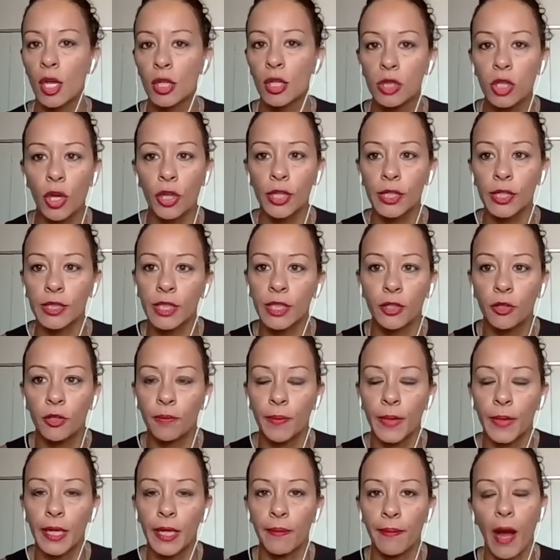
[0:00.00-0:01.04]
learn a little
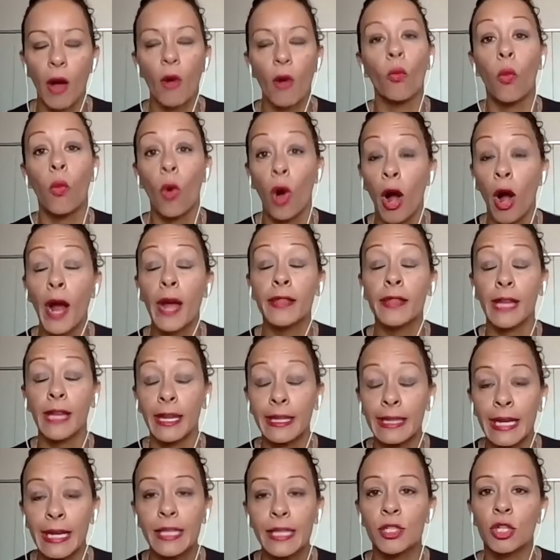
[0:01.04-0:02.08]
bit about why they
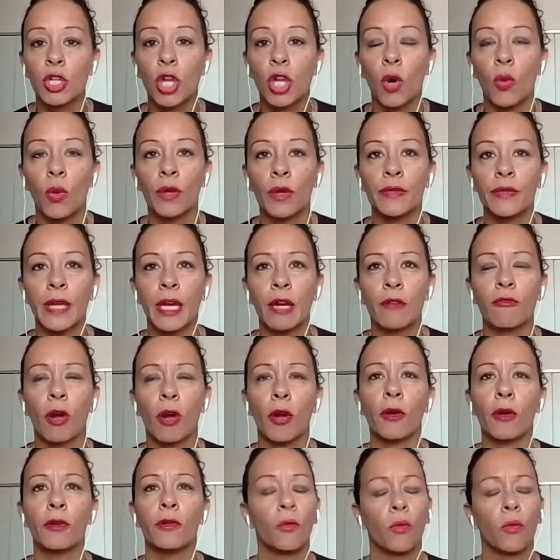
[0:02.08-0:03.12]
need to go on their
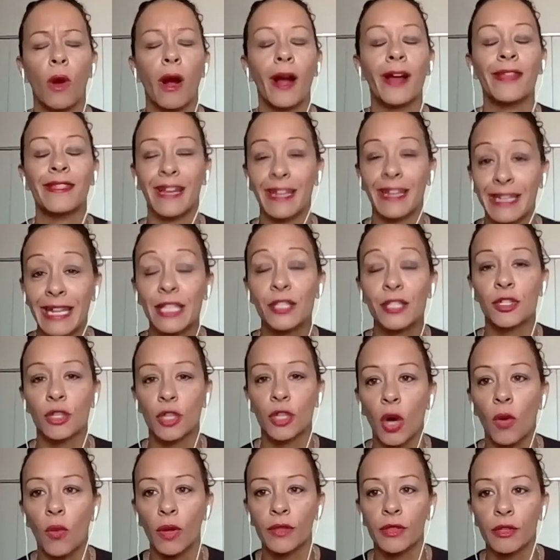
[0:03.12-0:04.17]
road, why they need to
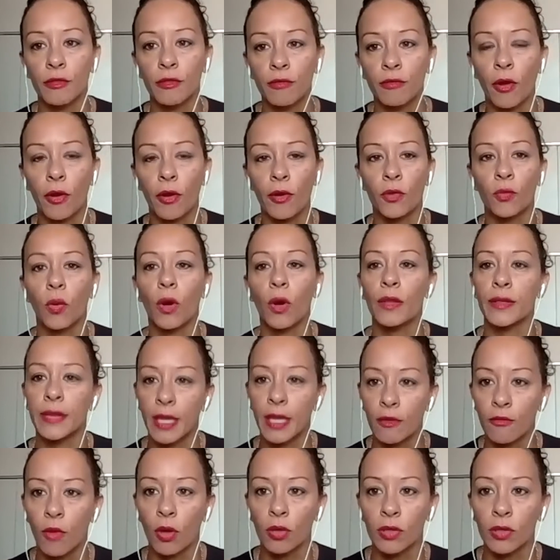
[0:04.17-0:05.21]
go on the road, what their
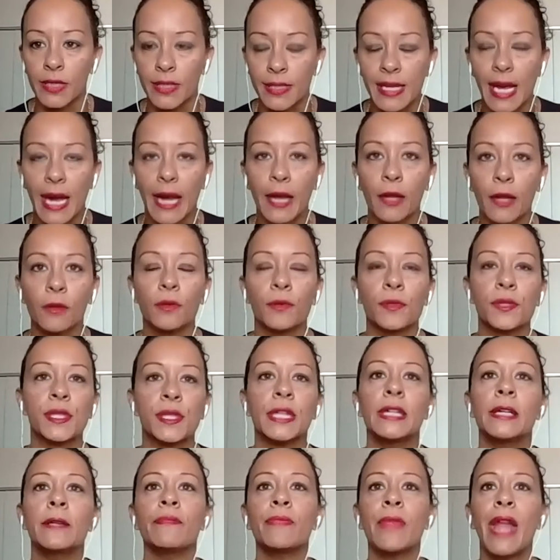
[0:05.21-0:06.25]
role entails,
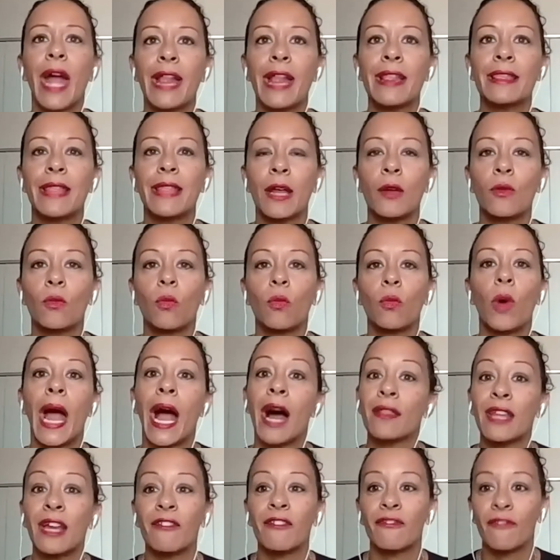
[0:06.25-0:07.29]
and then how
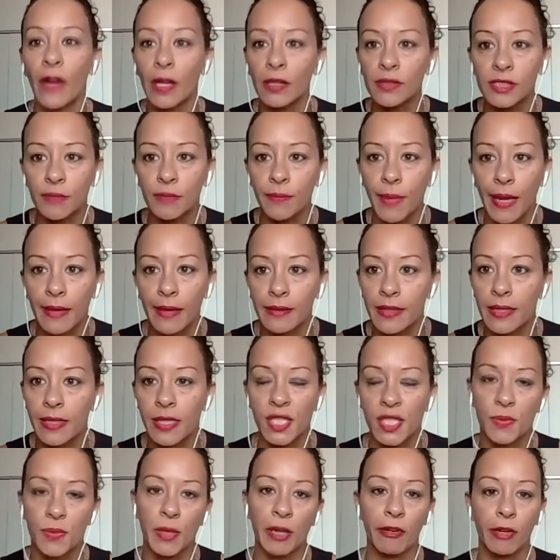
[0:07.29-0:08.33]
they felt about the
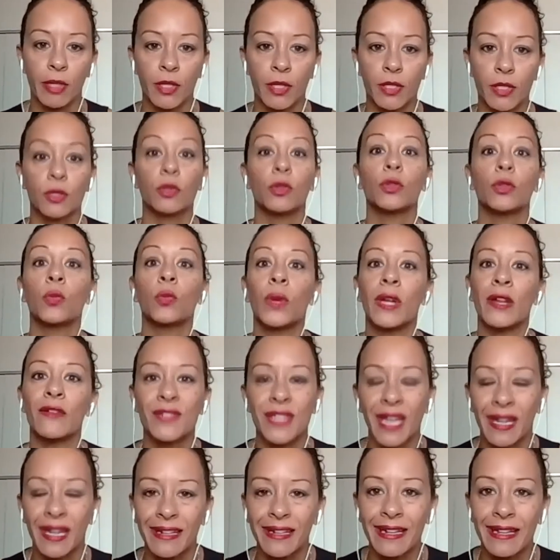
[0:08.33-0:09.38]
experience. Could we have
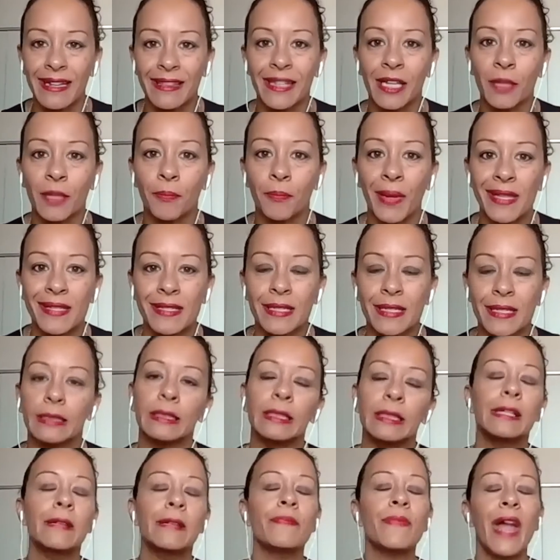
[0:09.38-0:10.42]
done anything better?
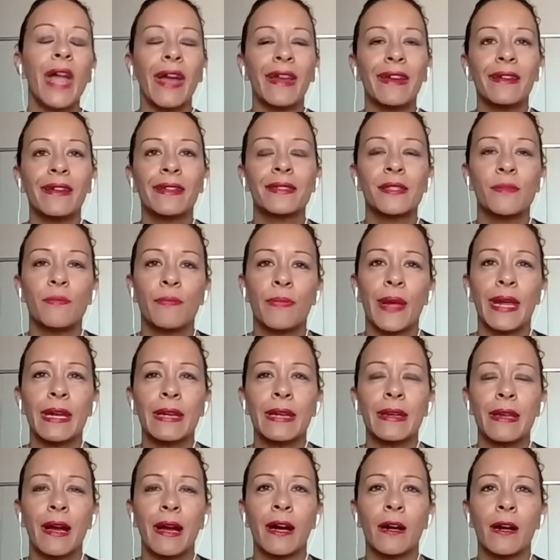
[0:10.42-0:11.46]
And it's
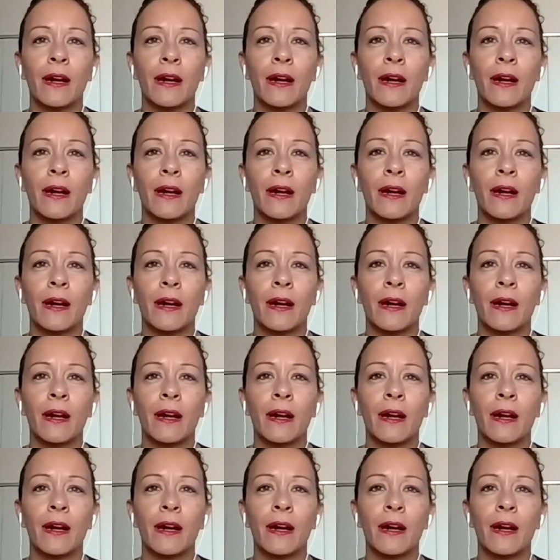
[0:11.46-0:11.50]
been